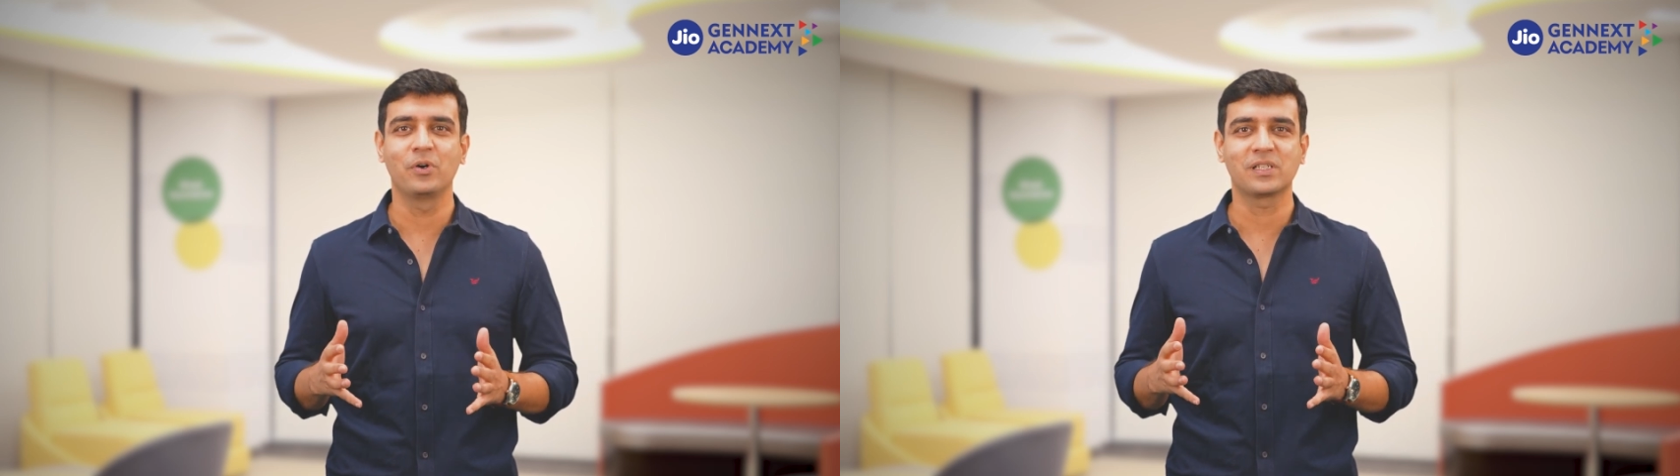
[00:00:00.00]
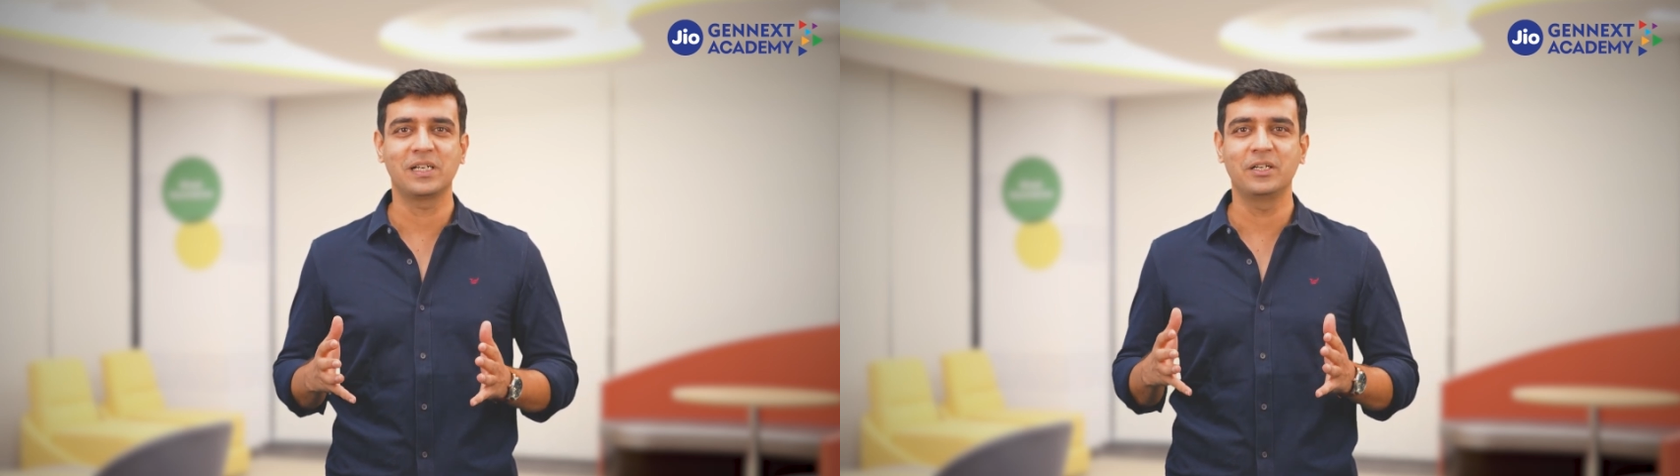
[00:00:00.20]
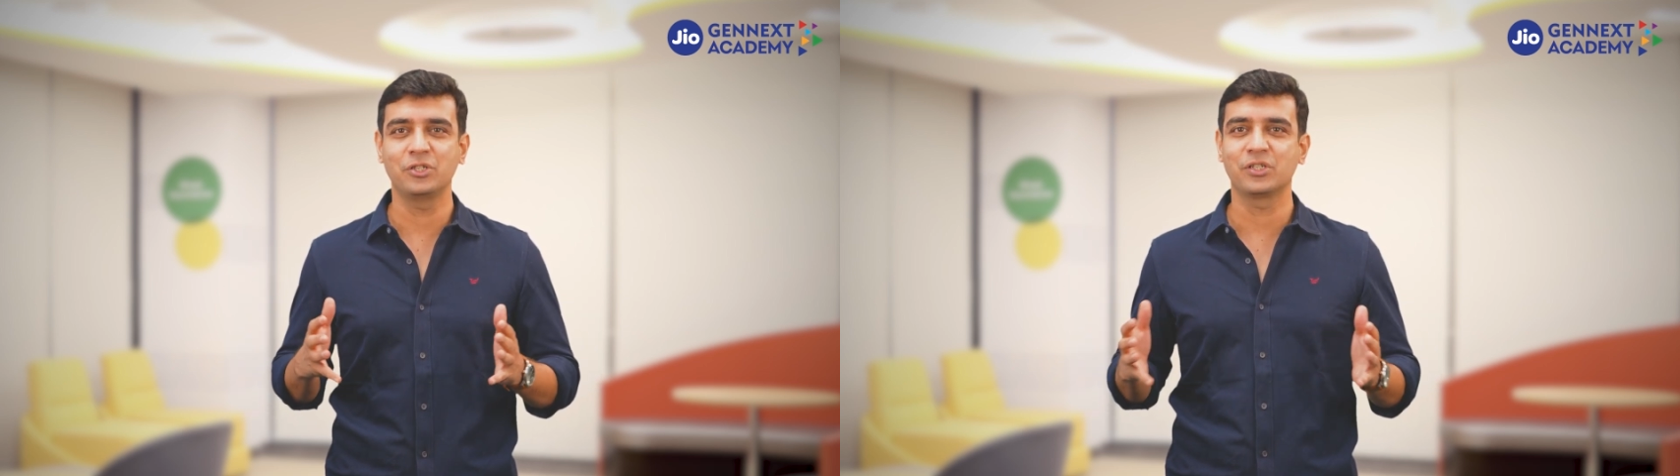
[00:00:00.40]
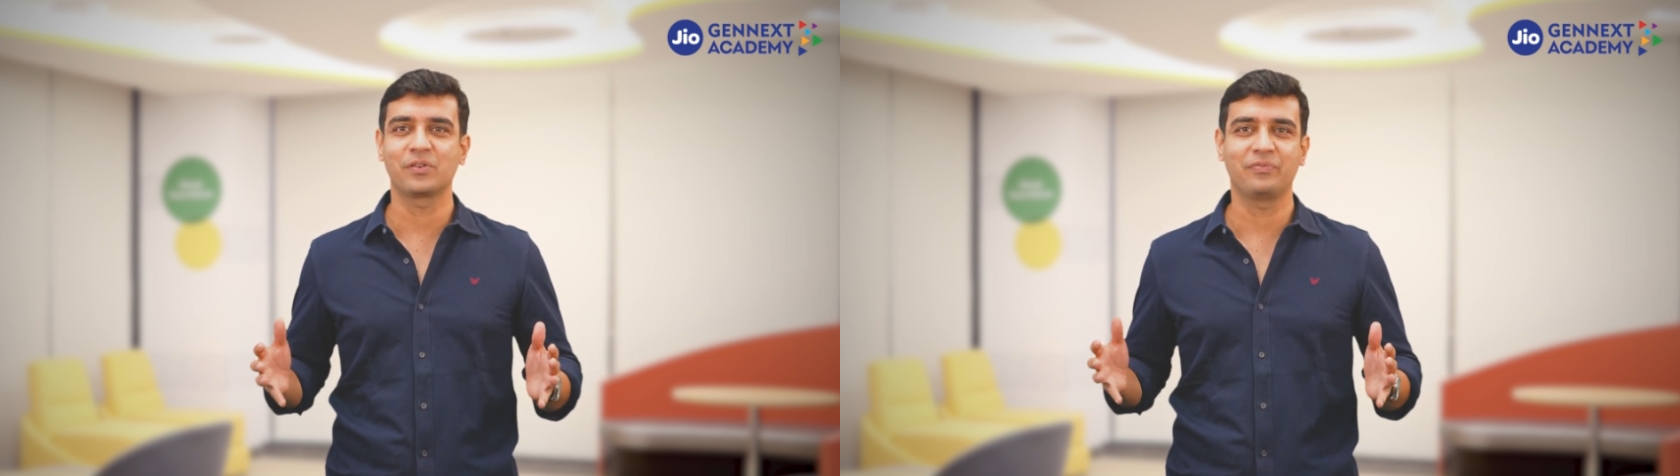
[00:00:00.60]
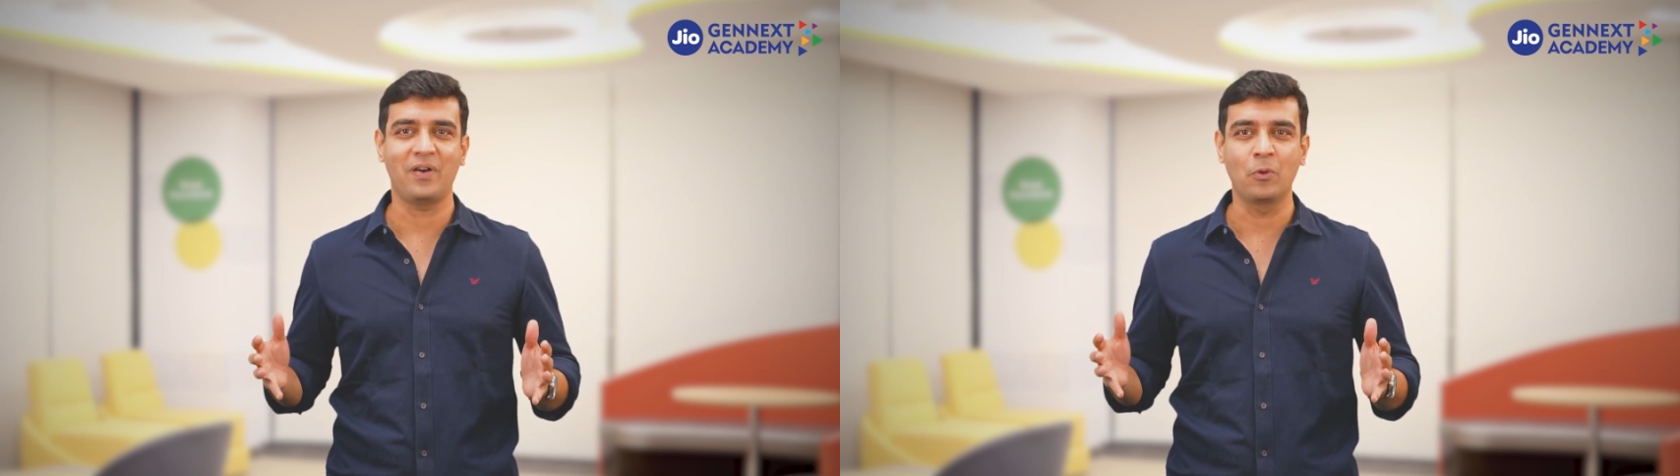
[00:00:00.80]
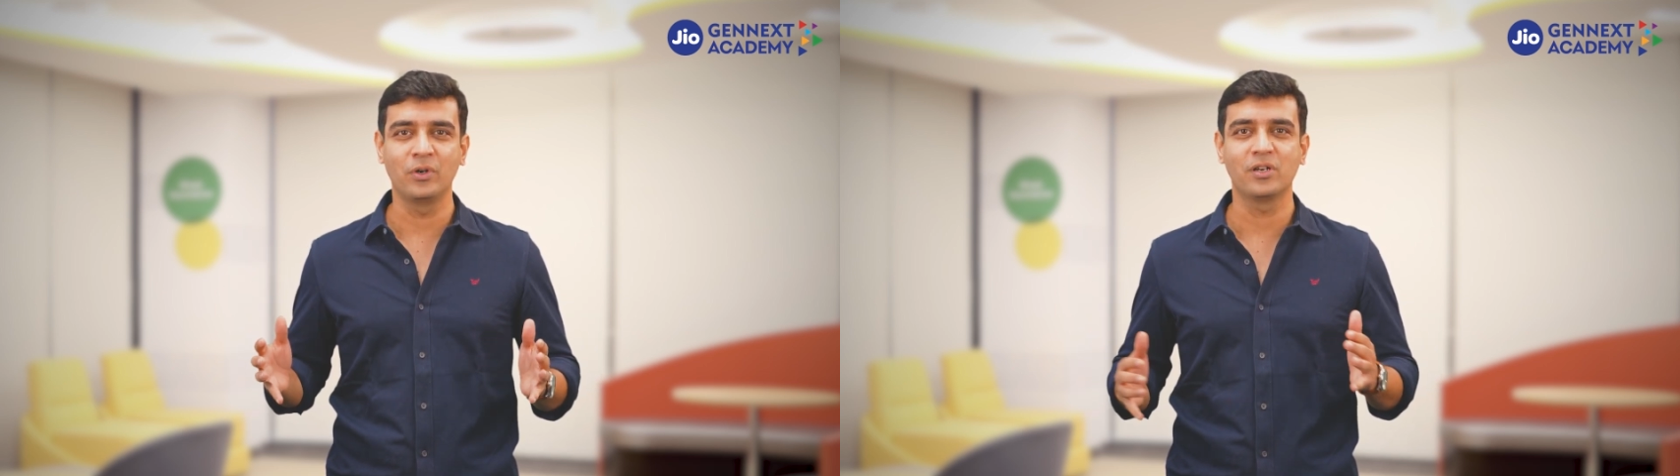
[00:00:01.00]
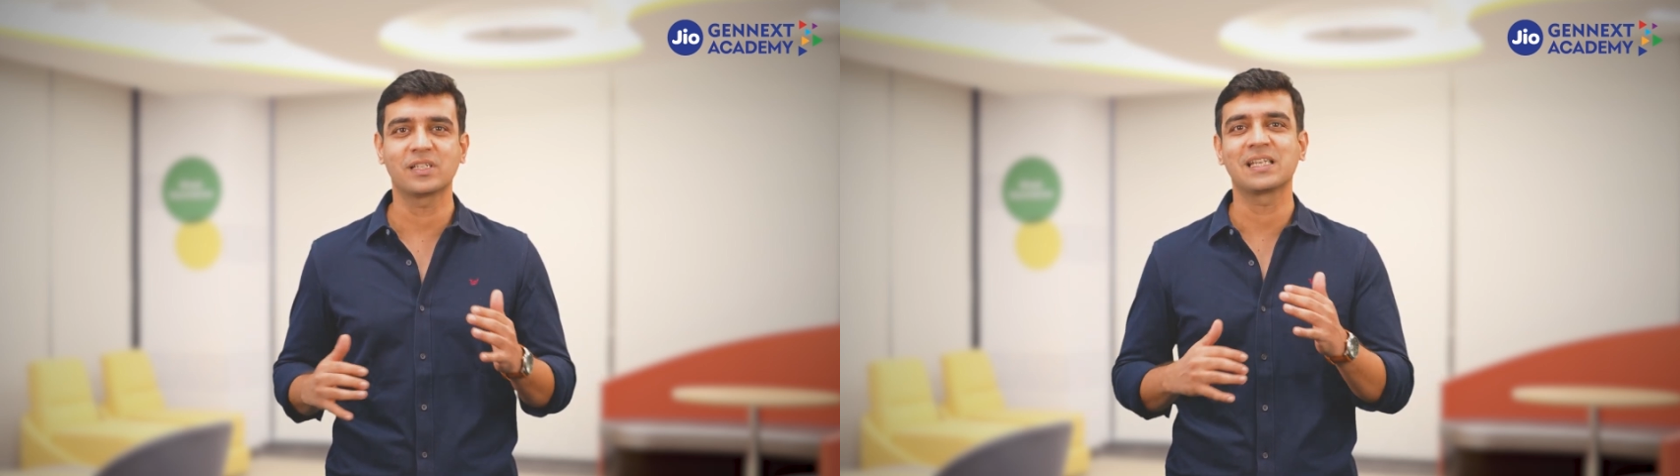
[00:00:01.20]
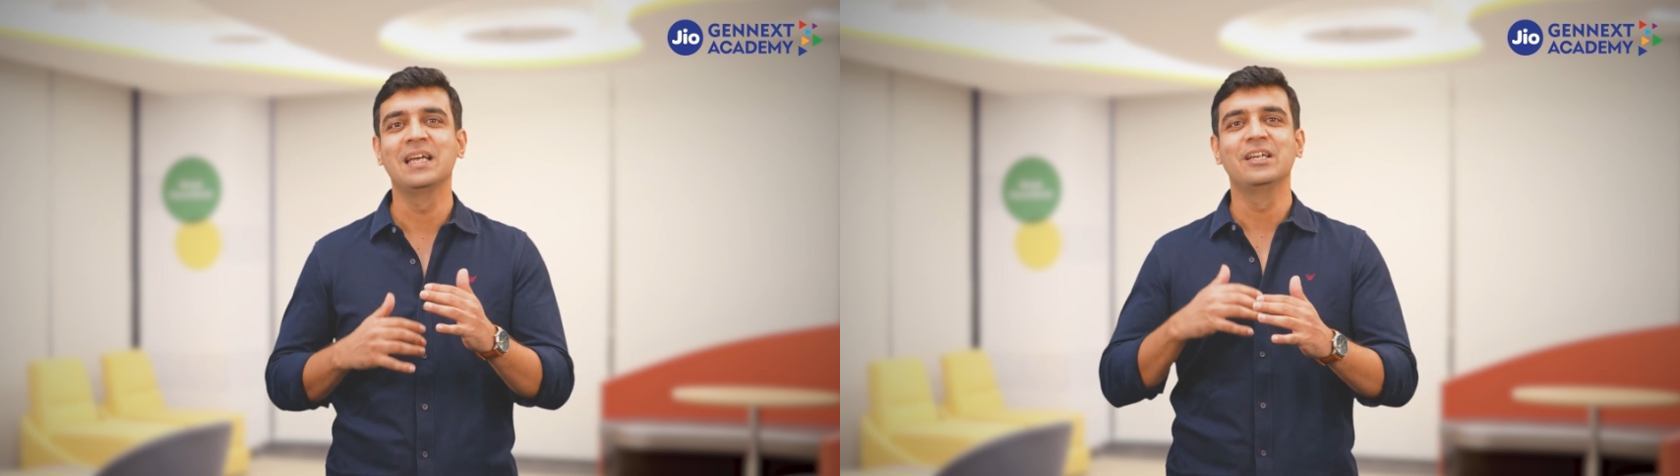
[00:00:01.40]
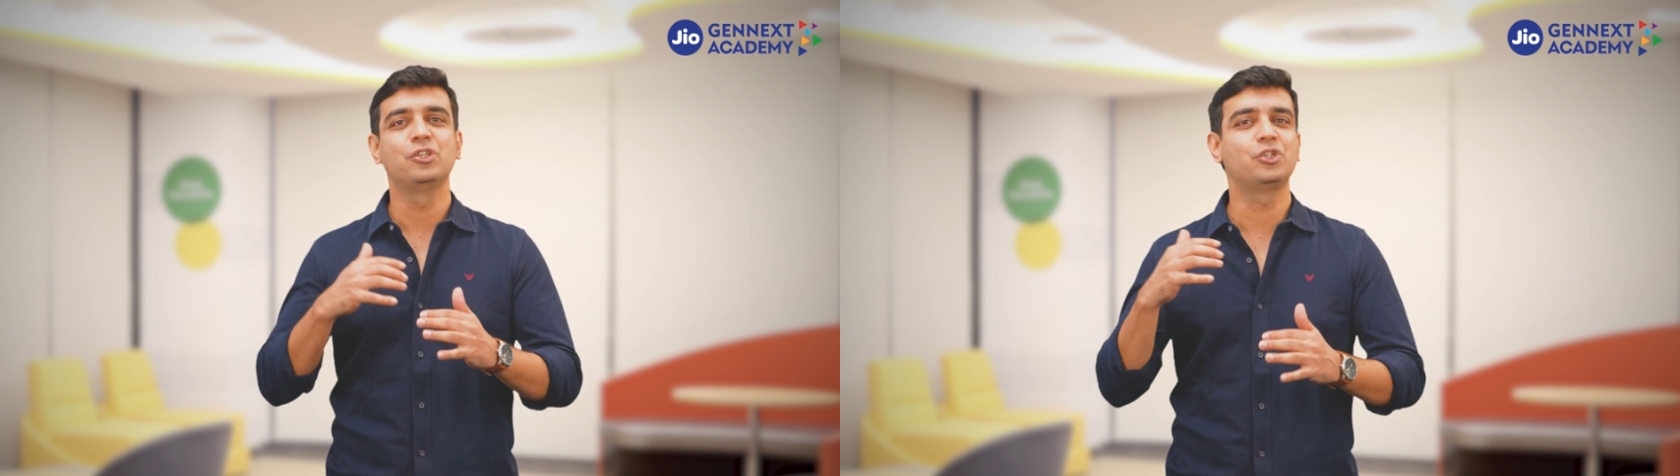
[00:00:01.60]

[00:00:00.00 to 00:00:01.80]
percentages of founders